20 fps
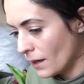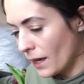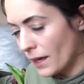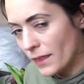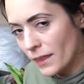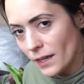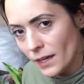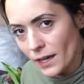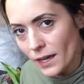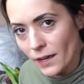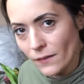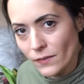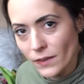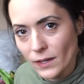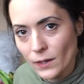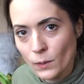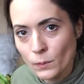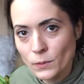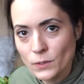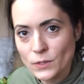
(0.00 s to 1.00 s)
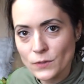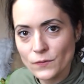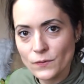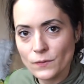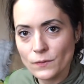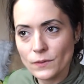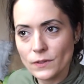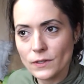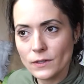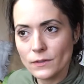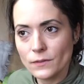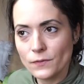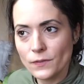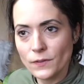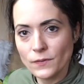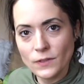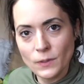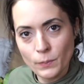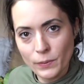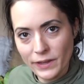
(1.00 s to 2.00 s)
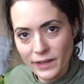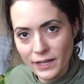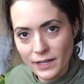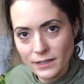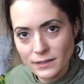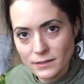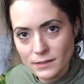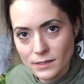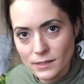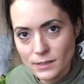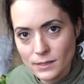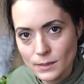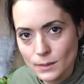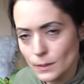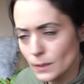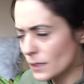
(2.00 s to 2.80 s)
think I have like almost 50 plants.